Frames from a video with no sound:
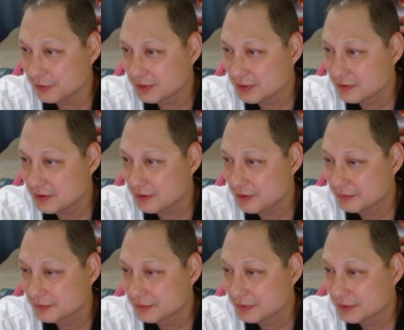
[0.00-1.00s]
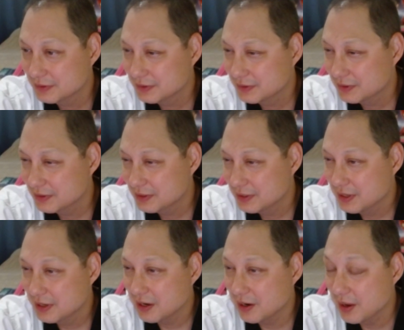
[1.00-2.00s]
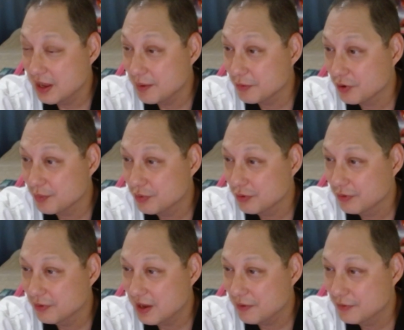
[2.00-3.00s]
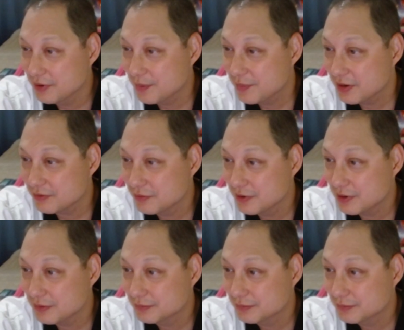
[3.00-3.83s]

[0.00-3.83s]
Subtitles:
So I am going to pull that one up as well.